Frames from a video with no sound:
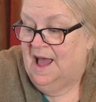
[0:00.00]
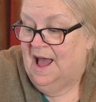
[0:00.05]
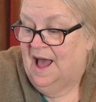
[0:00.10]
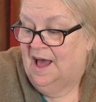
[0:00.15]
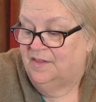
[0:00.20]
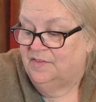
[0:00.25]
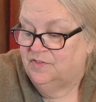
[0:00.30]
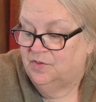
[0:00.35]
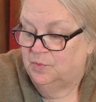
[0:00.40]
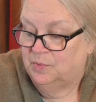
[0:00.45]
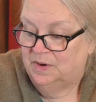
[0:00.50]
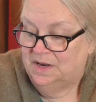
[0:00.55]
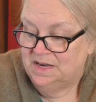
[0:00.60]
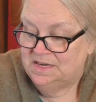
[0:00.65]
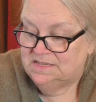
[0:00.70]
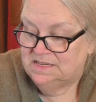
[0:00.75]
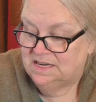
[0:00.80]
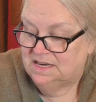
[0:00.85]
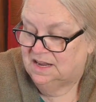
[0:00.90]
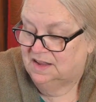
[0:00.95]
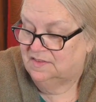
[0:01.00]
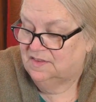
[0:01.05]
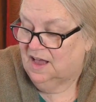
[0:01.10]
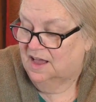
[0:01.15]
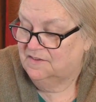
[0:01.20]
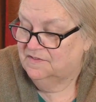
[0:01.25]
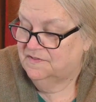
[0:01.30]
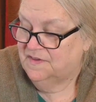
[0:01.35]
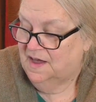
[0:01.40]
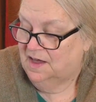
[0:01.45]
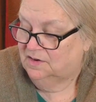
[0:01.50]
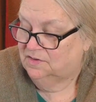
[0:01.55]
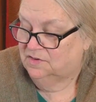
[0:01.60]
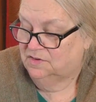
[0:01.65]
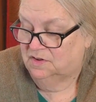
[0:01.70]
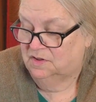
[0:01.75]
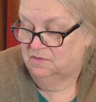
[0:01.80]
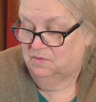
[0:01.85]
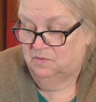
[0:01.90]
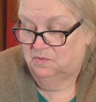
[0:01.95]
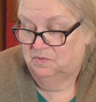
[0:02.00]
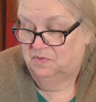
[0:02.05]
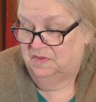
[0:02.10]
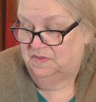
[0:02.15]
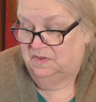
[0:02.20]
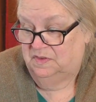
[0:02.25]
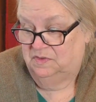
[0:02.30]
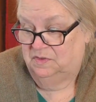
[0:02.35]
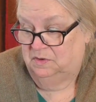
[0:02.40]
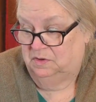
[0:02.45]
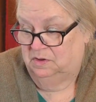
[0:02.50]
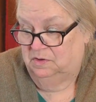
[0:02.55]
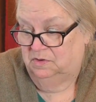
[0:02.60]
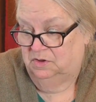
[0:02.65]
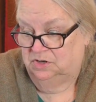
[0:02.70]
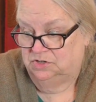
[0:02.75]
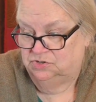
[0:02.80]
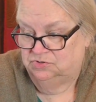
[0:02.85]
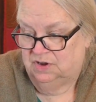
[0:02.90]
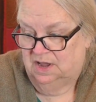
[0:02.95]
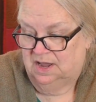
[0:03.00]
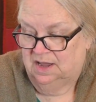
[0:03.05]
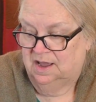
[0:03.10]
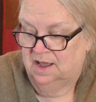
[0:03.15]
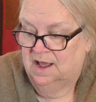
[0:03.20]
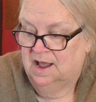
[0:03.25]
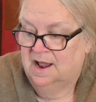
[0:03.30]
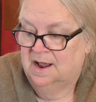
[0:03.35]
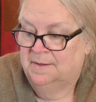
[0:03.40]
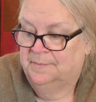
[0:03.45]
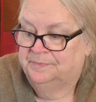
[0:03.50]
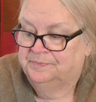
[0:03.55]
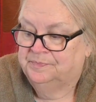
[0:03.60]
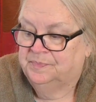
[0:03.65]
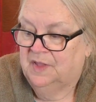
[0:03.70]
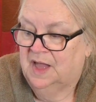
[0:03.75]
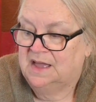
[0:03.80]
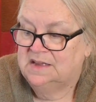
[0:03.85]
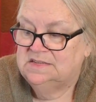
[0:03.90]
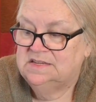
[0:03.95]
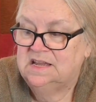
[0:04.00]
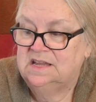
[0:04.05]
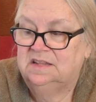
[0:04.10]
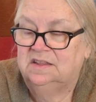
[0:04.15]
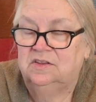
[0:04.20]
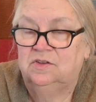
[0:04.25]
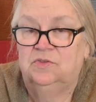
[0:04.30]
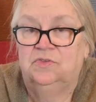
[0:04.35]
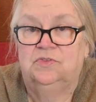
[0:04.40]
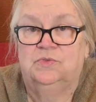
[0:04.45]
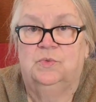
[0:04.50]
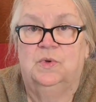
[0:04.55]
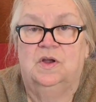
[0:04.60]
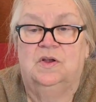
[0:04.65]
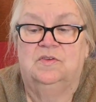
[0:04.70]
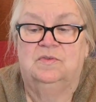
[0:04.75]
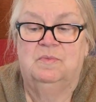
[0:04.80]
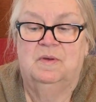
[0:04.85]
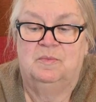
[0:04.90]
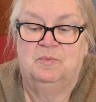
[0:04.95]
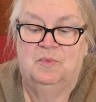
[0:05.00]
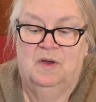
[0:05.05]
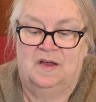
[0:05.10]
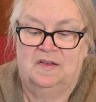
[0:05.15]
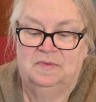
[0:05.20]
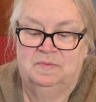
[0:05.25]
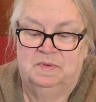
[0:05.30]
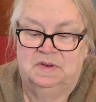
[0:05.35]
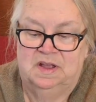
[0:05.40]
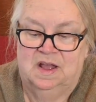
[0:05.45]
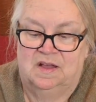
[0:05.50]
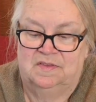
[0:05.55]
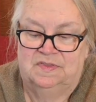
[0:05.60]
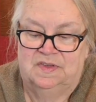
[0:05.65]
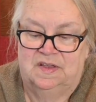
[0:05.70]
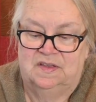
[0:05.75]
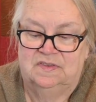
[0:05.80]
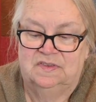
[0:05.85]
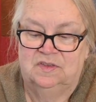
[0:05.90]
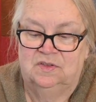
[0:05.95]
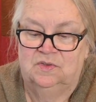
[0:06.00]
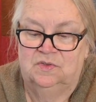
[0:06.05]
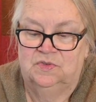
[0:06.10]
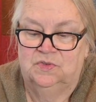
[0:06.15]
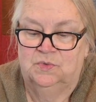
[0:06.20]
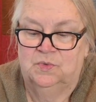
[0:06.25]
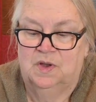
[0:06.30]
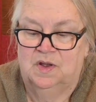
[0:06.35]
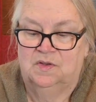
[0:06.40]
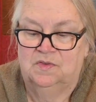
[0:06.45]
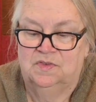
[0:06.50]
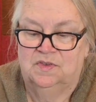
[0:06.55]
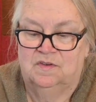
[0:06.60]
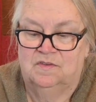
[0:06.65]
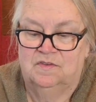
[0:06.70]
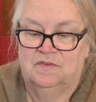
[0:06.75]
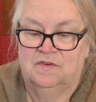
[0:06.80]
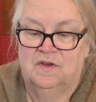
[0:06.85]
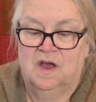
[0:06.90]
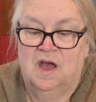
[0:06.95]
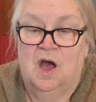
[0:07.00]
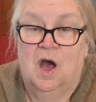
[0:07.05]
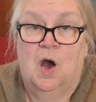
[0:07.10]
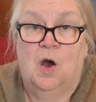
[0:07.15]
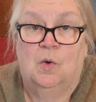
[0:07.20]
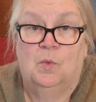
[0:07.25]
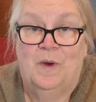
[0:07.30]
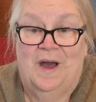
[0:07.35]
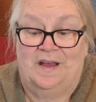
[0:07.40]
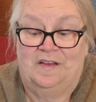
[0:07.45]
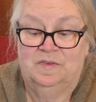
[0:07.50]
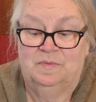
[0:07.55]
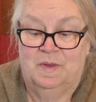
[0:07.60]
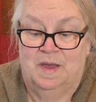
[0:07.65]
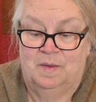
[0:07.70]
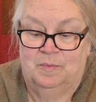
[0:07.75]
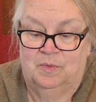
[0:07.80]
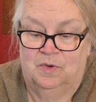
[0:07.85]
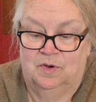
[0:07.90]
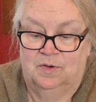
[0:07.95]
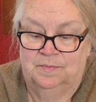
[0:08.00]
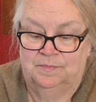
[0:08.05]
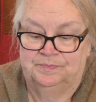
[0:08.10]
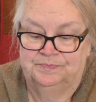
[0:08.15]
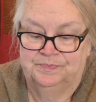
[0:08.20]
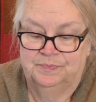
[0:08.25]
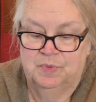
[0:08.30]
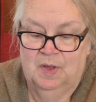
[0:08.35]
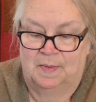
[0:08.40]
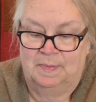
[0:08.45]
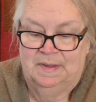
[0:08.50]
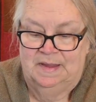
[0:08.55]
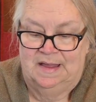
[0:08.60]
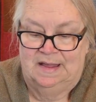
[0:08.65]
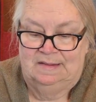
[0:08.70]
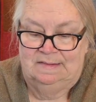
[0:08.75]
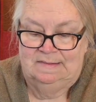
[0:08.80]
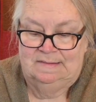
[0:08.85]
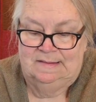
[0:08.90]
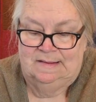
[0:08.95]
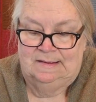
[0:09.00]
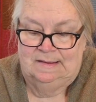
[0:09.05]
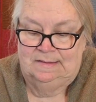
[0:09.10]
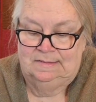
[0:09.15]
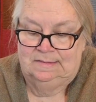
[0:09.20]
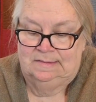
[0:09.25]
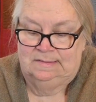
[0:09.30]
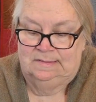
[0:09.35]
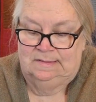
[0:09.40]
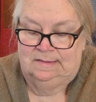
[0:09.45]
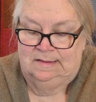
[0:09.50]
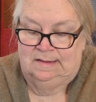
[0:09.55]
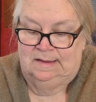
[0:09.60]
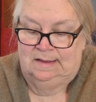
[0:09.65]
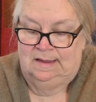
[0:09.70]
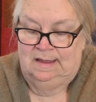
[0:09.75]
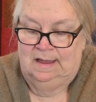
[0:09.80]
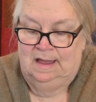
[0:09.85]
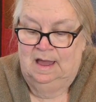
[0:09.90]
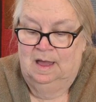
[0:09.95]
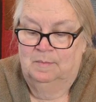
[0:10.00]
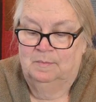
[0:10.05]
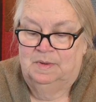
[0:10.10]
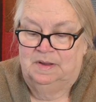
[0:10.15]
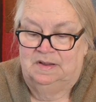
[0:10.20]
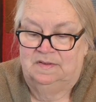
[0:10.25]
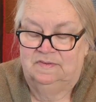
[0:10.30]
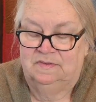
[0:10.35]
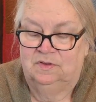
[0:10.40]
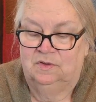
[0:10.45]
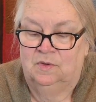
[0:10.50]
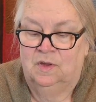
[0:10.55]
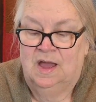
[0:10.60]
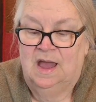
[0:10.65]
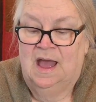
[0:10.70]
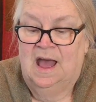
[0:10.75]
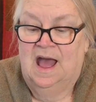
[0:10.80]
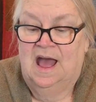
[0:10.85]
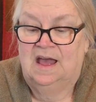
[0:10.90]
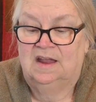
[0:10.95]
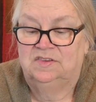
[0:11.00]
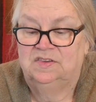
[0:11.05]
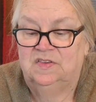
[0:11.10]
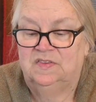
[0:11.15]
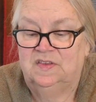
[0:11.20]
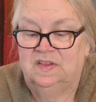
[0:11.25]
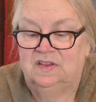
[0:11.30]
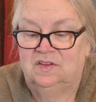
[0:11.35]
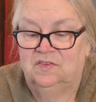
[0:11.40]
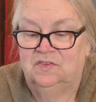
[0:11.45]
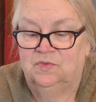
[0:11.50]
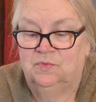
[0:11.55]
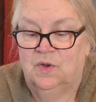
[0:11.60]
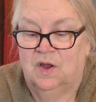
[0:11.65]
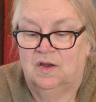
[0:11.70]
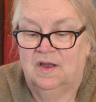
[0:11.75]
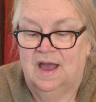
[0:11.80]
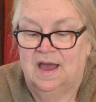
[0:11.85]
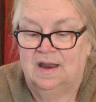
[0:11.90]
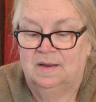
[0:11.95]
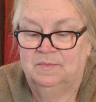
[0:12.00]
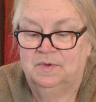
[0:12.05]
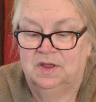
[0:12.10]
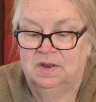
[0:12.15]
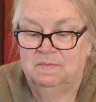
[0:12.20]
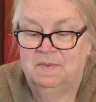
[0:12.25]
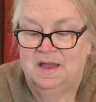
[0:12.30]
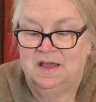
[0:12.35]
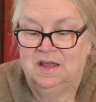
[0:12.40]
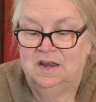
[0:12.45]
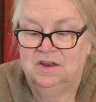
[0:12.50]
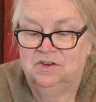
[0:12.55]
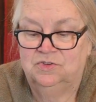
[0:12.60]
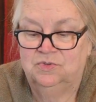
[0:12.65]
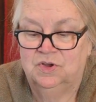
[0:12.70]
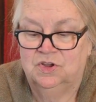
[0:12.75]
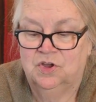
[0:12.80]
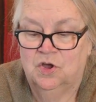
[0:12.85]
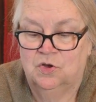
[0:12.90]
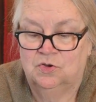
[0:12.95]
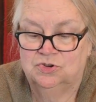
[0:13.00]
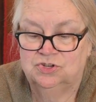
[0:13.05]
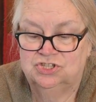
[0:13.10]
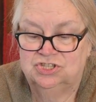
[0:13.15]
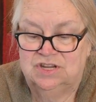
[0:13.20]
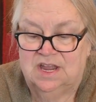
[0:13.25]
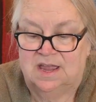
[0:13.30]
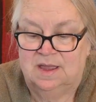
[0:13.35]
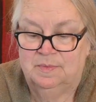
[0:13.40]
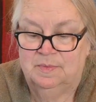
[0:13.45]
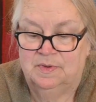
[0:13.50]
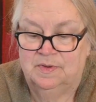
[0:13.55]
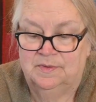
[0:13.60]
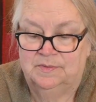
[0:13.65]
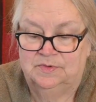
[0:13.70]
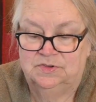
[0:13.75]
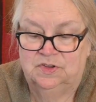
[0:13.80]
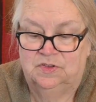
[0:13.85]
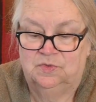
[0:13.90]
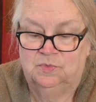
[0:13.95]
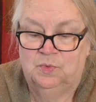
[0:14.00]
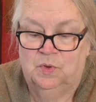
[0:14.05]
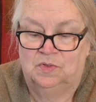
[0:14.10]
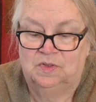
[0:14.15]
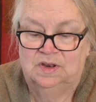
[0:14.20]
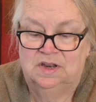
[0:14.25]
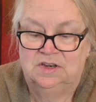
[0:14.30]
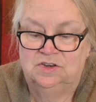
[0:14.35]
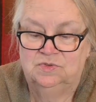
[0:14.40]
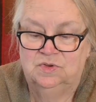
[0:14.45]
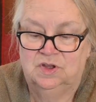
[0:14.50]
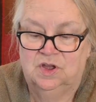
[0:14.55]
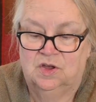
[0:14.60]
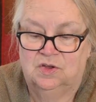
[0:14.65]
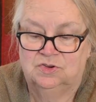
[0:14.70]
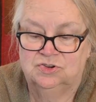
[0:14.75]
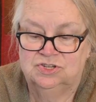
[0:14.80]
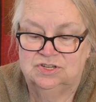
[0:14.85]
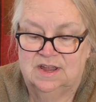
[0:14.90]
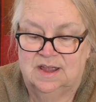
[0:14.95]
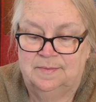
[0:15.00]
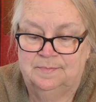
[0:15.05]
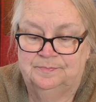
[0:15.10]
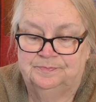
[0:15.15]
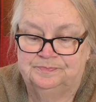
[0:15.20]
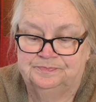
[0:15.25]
And so what I did is I found, this is a good trick. I take little squares, my husband cut these little squares of wax paper. Probably can't see it, but it's just a little square, and I'm going to make it into a cone shape. Just roll it into a cone shape.